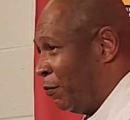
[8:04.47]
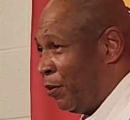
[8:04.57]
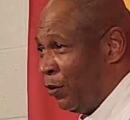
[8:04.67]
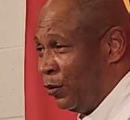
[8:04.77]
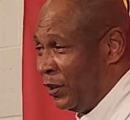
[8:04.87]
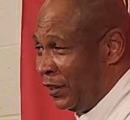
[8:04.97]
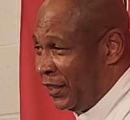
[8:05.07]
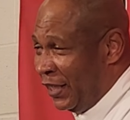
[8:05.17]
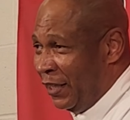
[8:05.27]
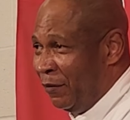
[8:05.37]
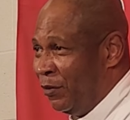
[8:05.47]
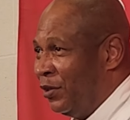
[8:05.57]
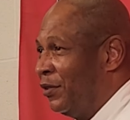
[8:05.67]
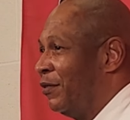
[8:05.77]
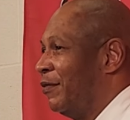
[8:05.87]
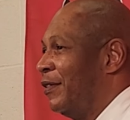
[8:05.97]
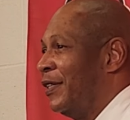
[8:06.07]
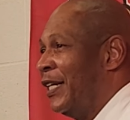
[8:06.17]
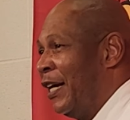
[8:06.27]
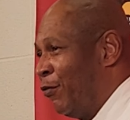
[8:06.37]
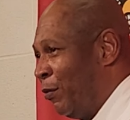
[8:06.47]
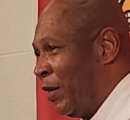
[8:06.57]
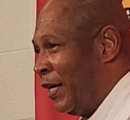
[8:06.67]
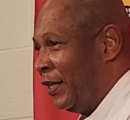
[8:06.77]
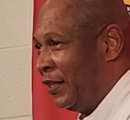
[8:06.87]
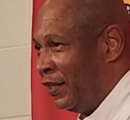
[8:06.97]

opposing teams, everybody.